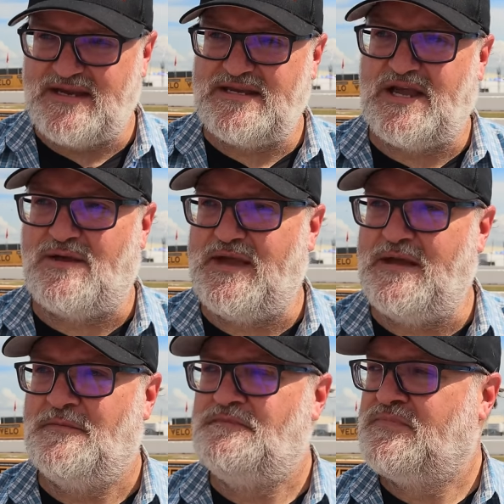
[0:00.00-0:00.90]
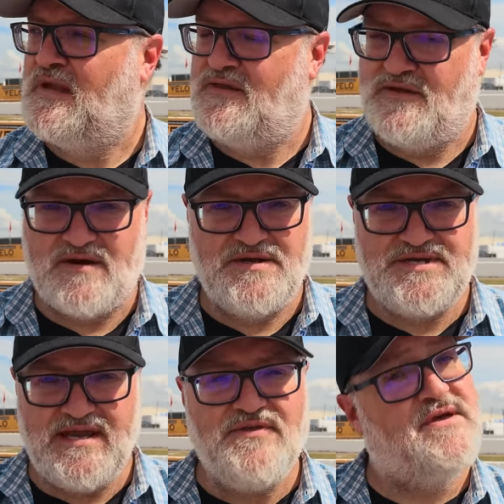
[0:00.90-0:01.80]
did tell me they're going to
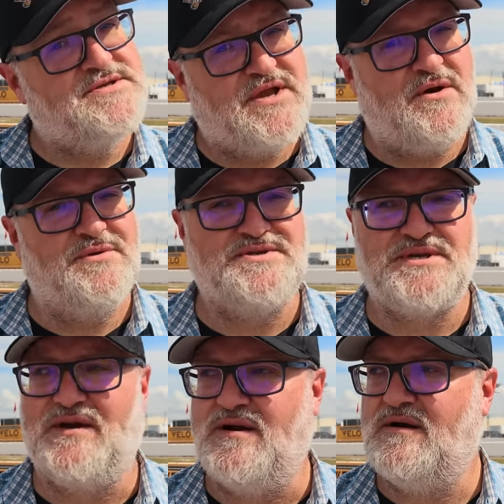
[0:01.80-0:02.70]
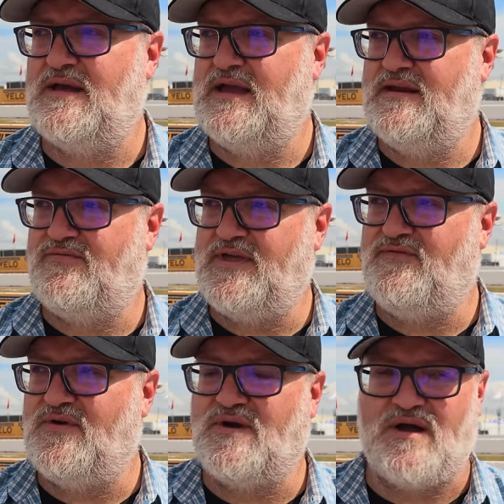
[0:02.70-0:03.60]
see how things go this year, and if they
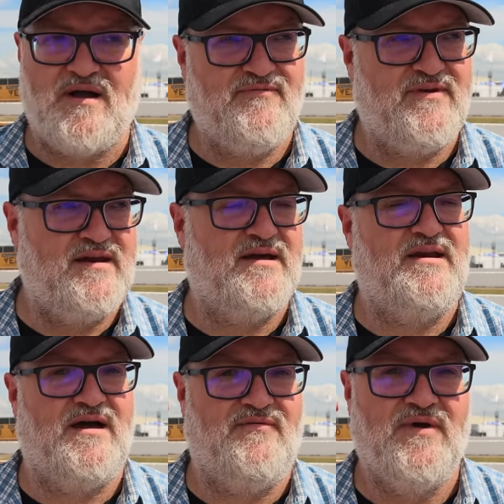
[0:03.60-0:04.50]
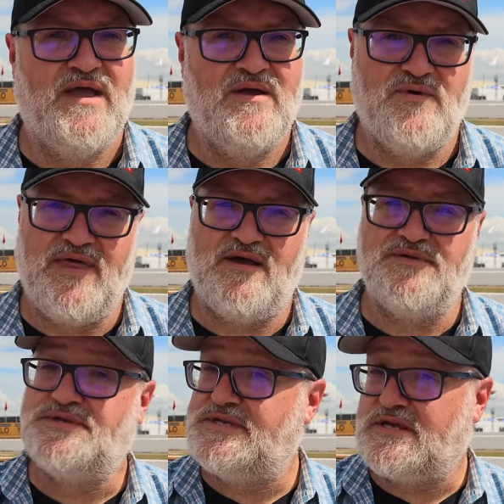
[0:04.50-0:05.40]
feel confident enough with how
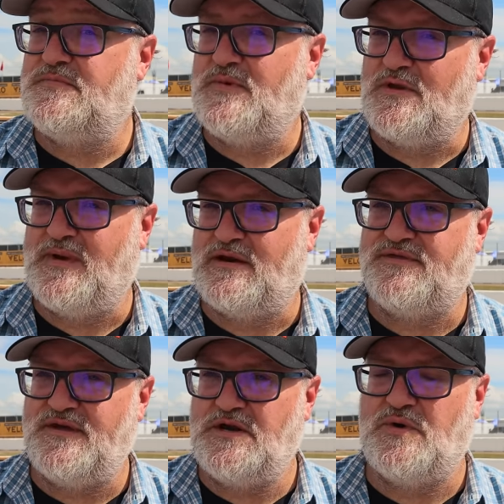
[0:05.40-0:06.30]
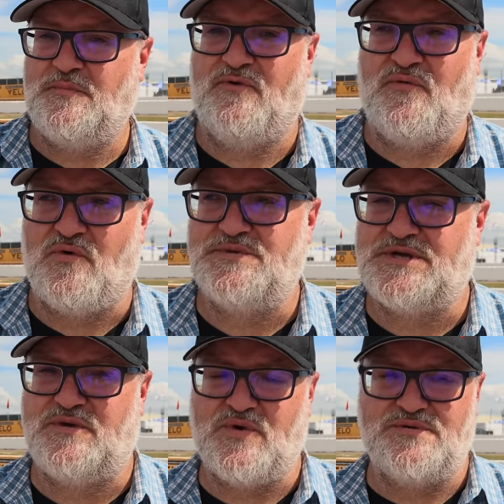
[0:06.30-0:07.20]
the six millimeter thinner one performs
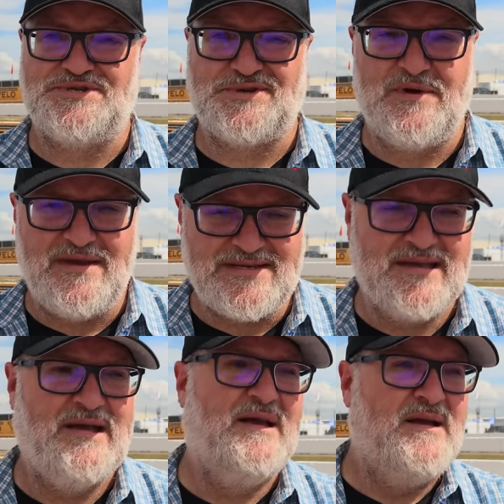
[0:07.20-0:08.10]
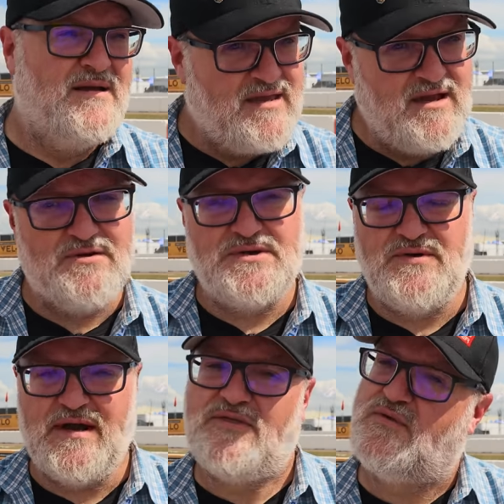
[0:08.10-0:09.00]
on the road and streets, year or
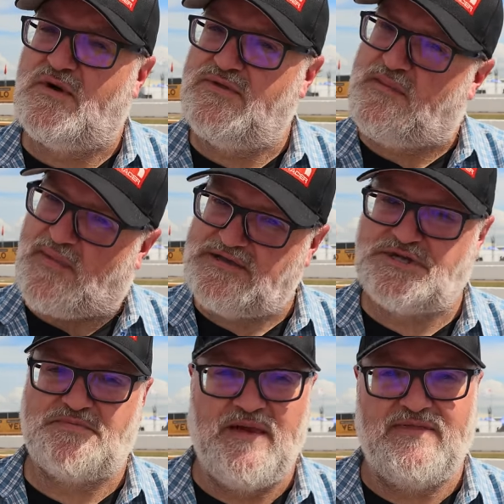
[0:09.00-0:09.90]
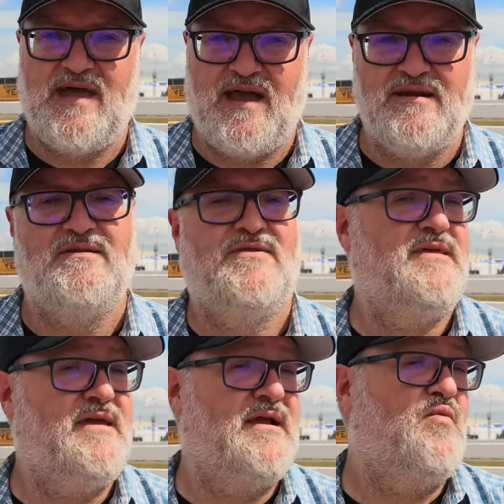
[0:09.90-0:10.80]
two down the road, they might just make that
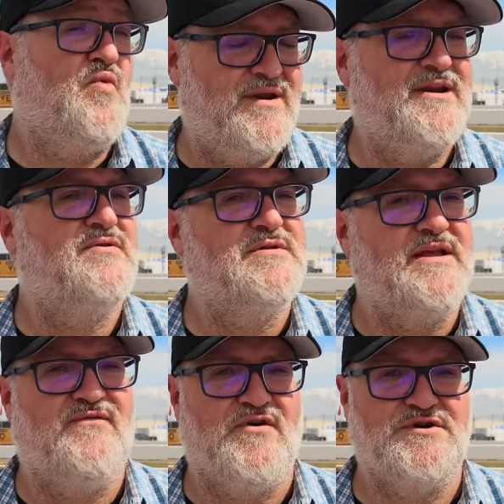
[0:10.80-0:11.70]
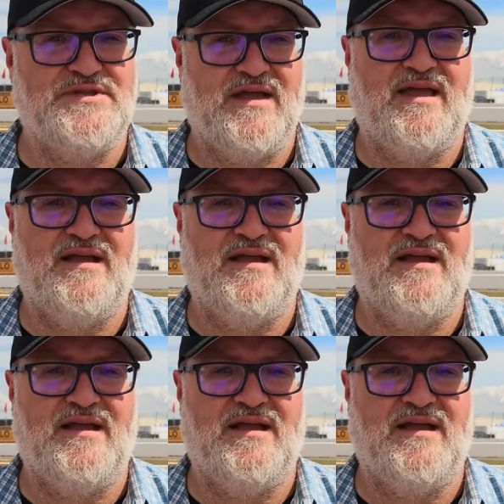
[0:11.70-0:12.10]
the one and only version that